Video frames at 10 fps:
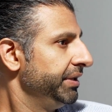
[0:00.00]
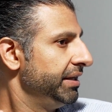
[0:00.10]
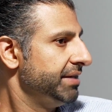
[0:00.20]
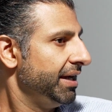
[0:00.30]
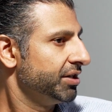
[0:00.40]

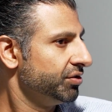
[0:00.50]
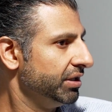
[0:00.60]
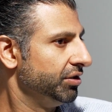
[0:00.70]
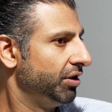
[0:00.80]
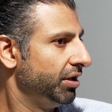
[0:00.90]
is
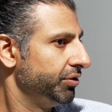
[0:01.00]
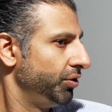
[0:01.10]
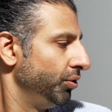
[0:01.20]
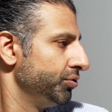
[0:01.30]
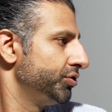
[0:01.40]
actually not
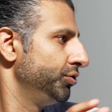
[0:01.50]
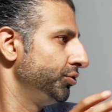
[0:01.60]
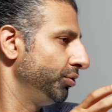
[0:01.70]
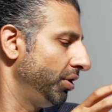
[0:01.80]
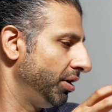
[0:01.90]
those
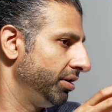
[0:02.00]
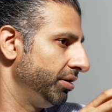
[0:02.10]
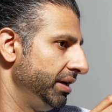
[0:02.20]
who are